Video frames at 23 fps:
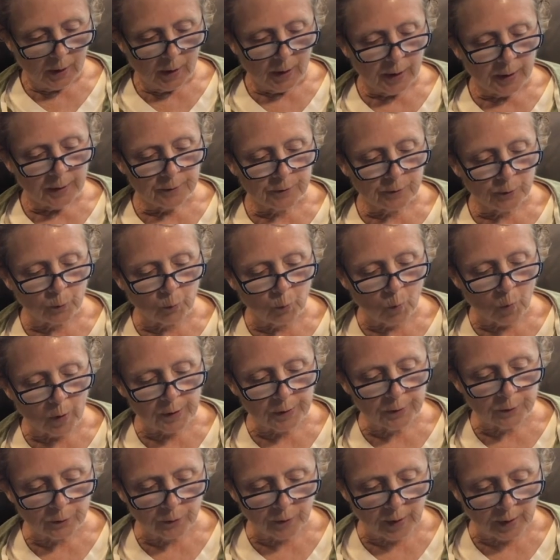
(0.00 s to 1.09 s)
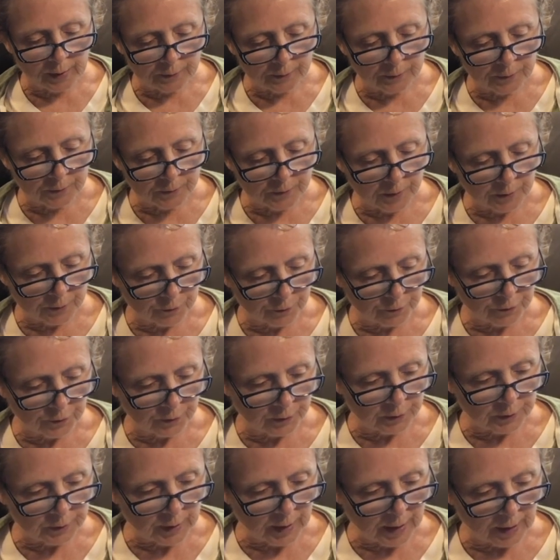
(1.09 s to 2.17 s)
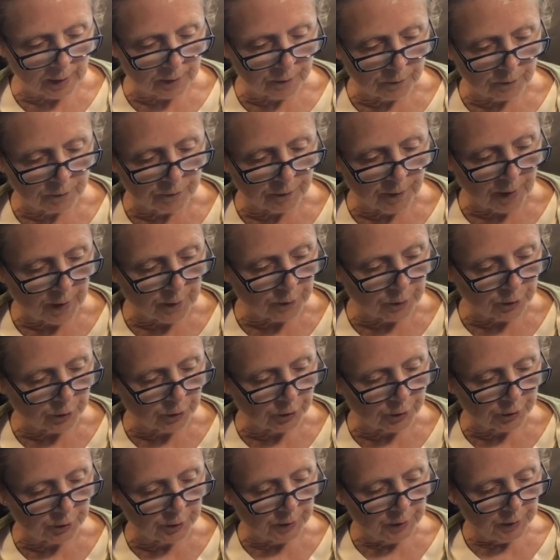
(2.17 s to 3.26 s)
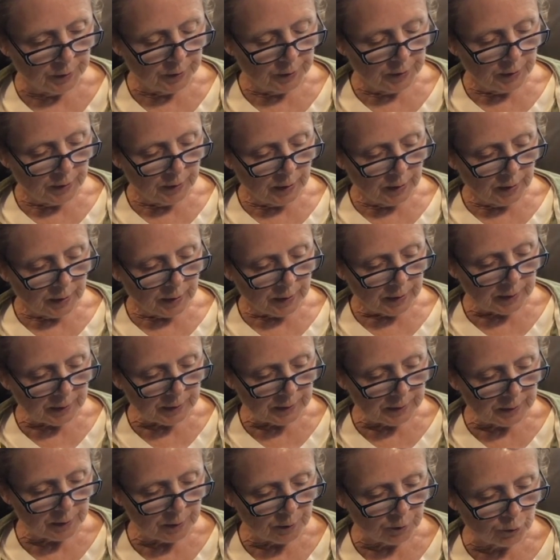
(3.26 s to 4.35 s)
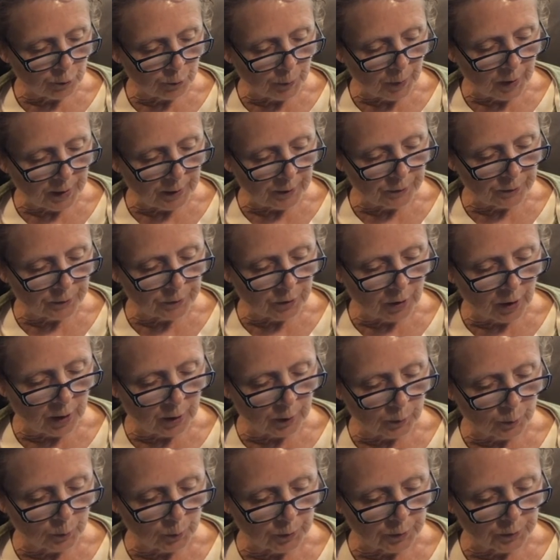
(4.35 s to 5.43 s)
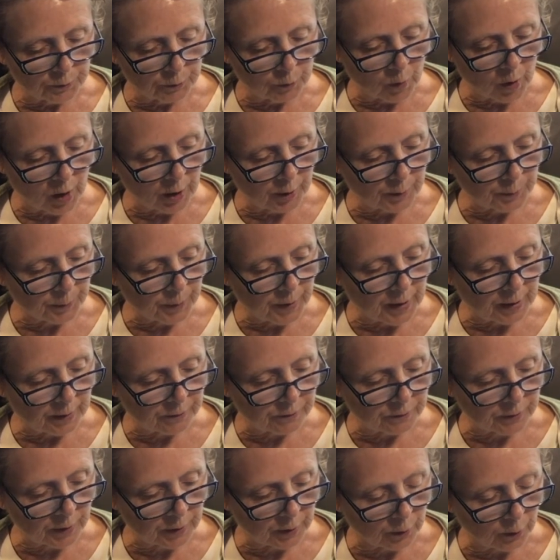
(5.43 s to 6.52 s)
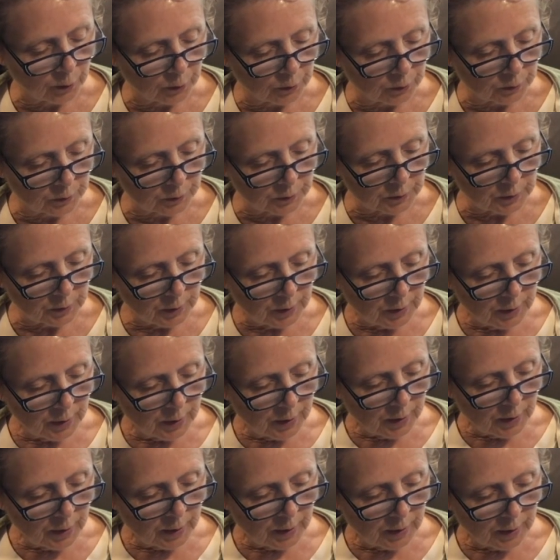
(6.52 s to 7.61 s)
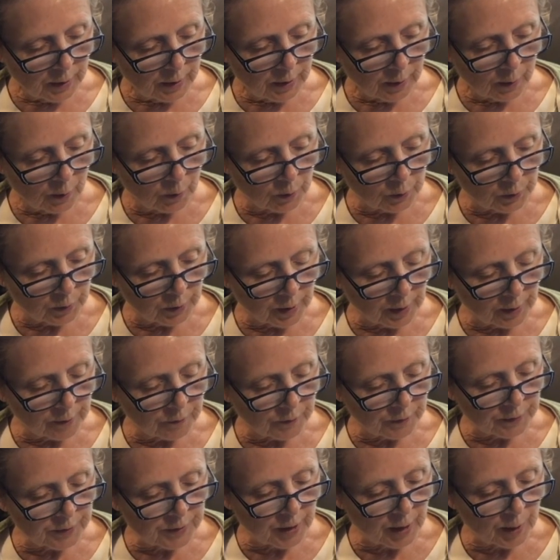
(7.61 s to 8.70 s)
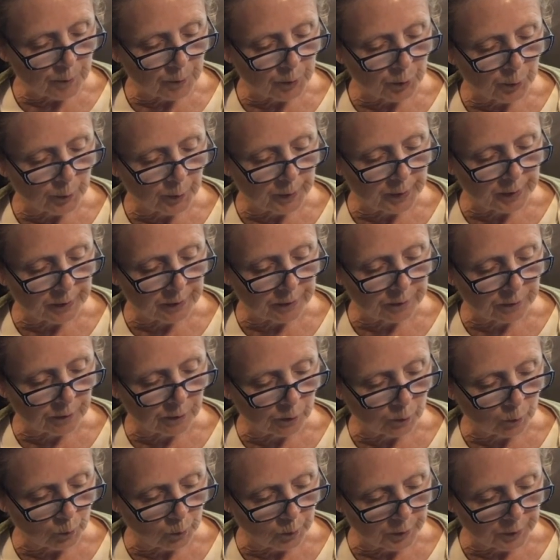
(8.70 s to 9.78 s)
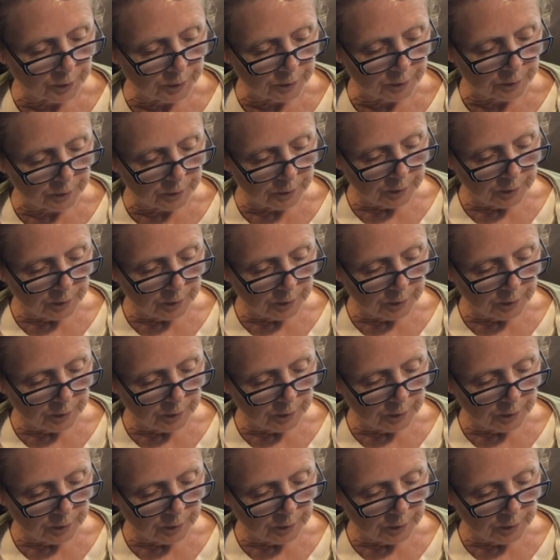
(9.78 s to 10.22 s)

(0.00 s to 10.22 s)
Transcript: It's a wonder that Stinchfield hadn't found her he and his spider dog would have walked past that hole, hole every time he went into the woods.